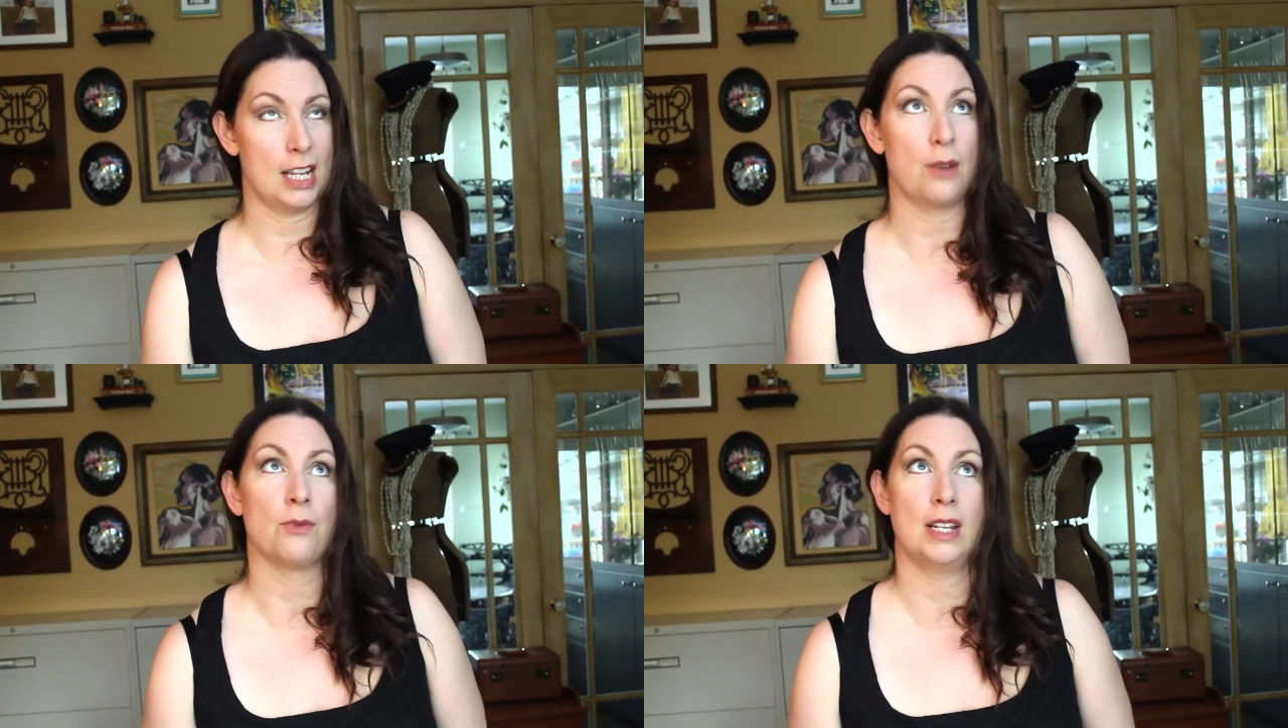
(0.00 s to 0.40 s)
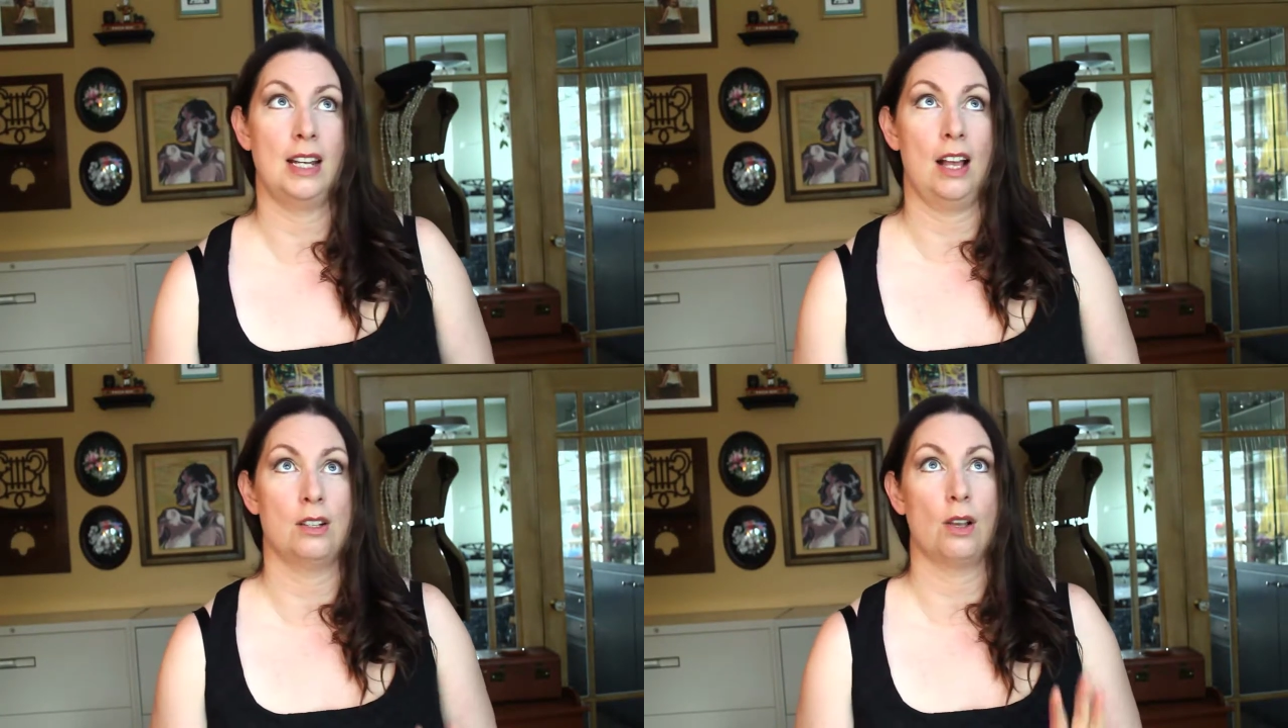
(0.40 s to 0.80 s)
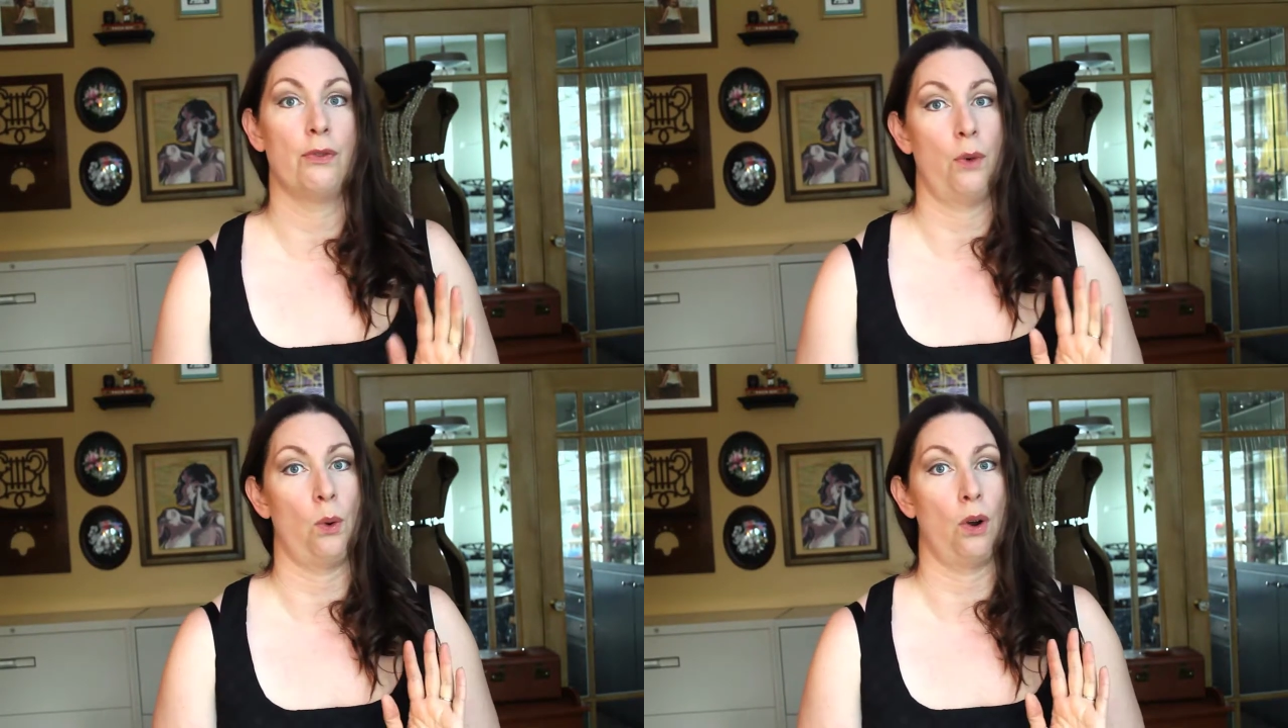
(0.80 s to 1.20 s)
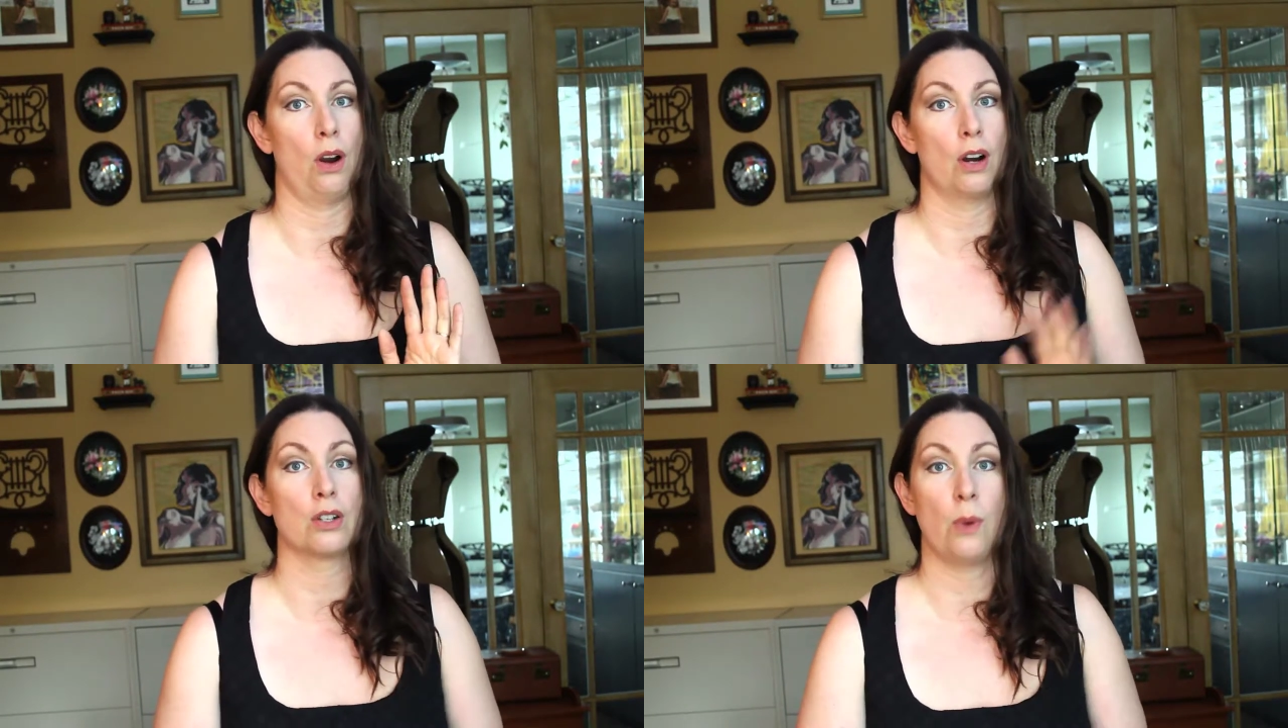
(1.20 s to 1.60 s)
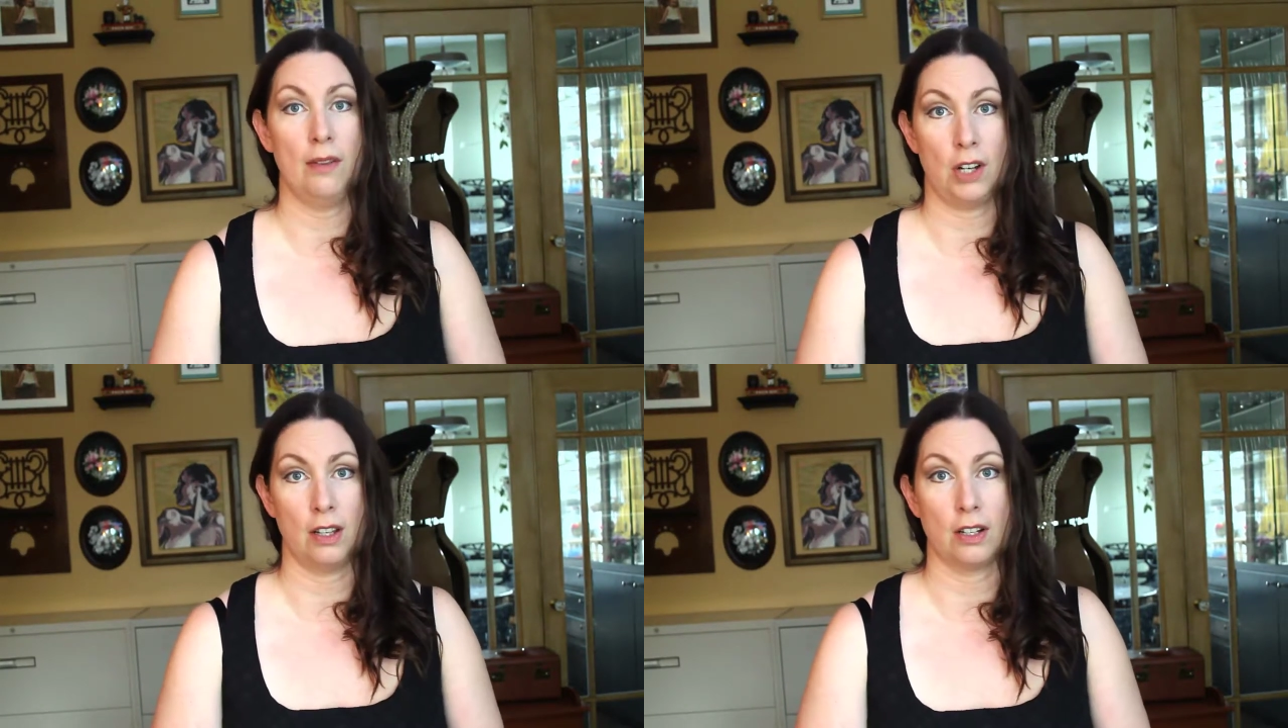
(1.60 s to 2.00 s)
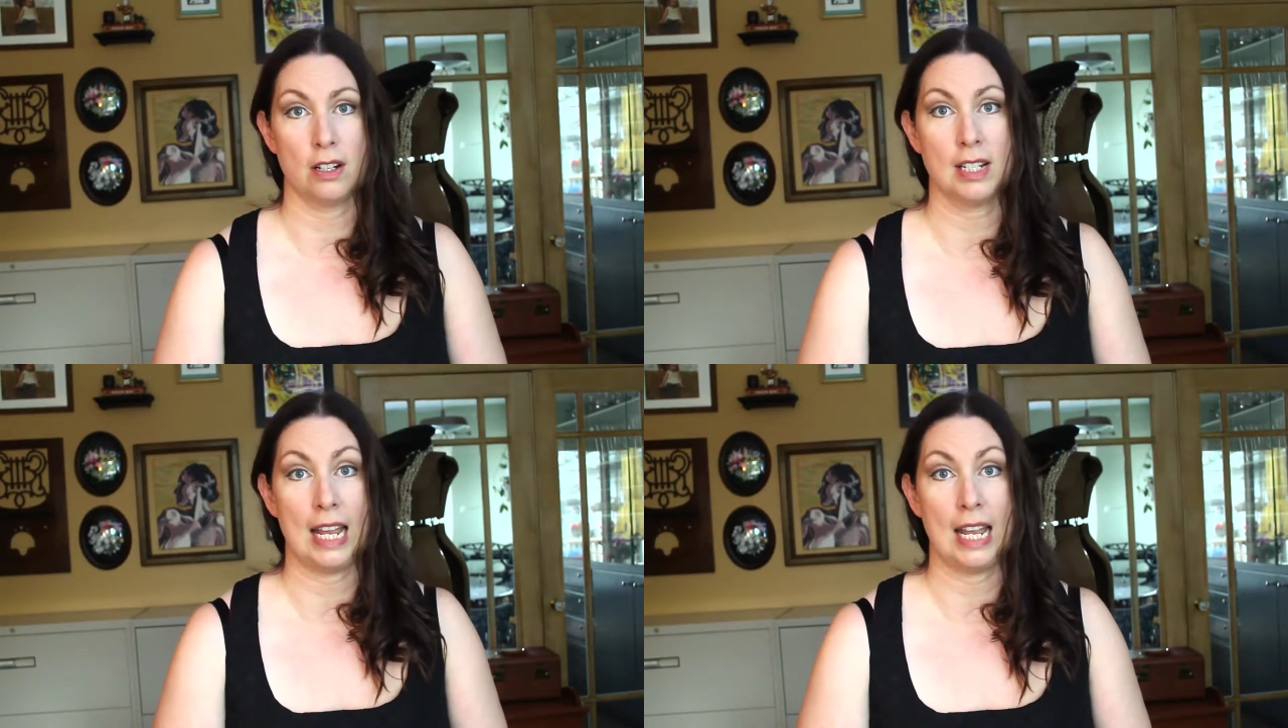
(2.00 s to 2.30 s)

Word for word: It retails for $12.